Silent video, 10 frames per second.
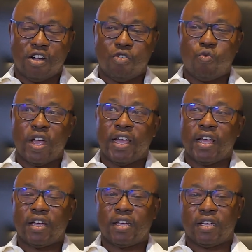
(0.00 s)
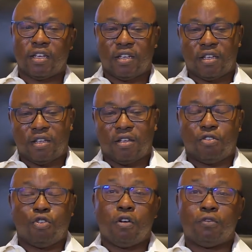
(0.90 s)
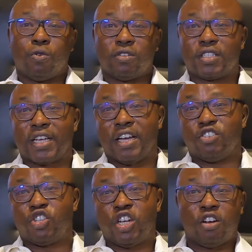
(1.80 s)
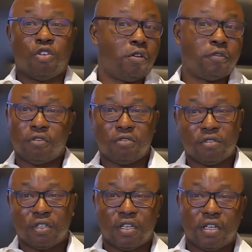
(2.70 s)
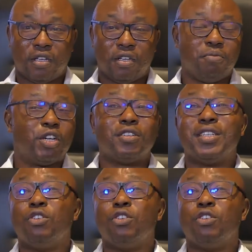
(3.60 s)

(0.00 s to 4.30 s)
where loved ones can share love, because it